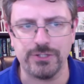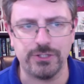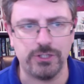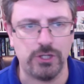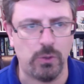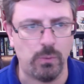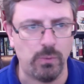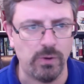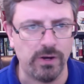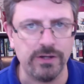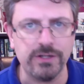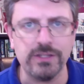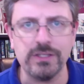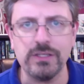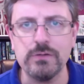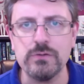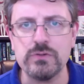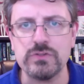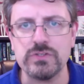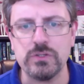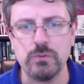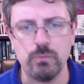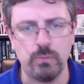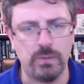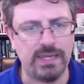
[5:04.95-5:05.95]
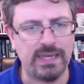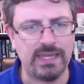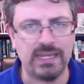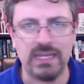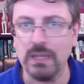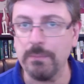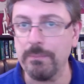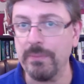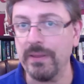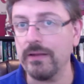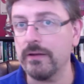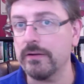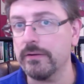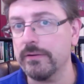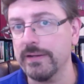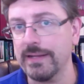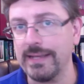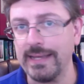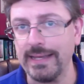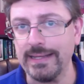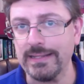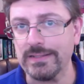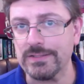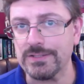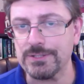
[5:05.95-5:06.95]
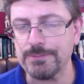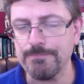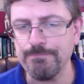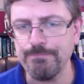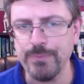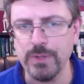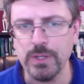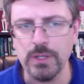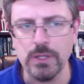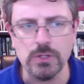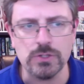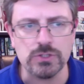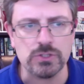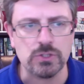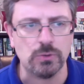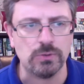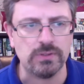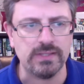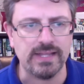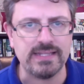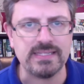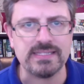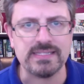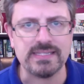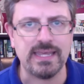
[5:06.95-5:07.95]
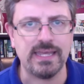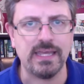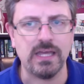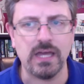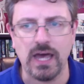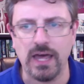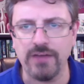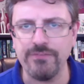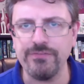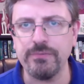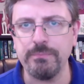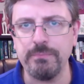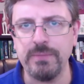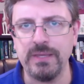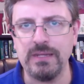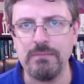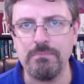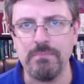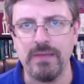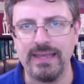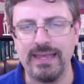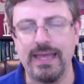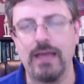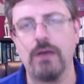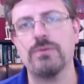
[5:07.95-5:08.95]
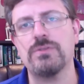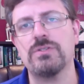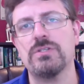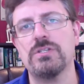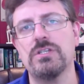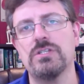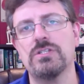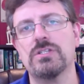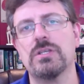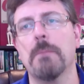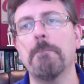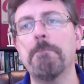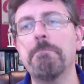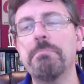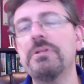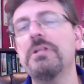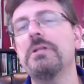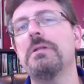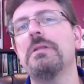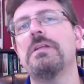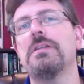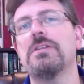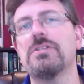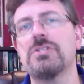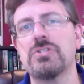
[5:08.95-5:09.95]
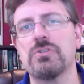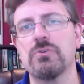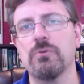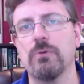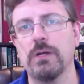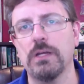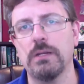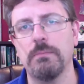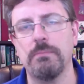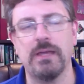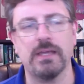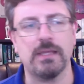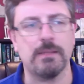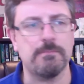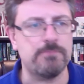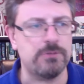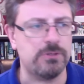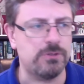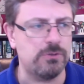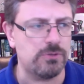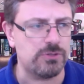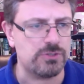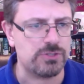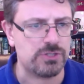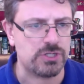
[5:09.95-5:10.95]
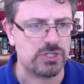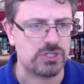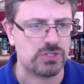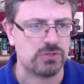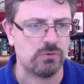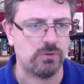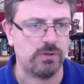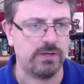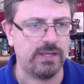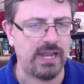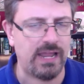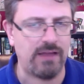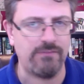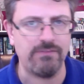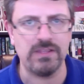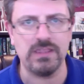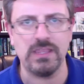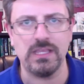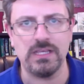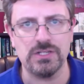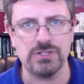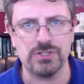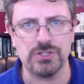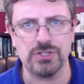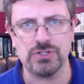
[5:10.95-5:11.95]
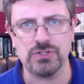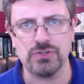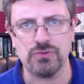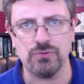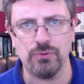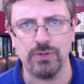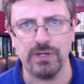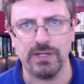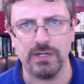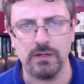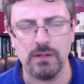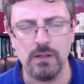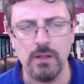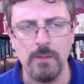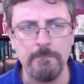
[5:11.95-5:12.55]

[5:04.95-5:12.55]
You know, we're in Houston, we get hit by hurricanes. So let's say, God forbid, my house is completely destroyed, my computer's destroyed, everything's destroyed.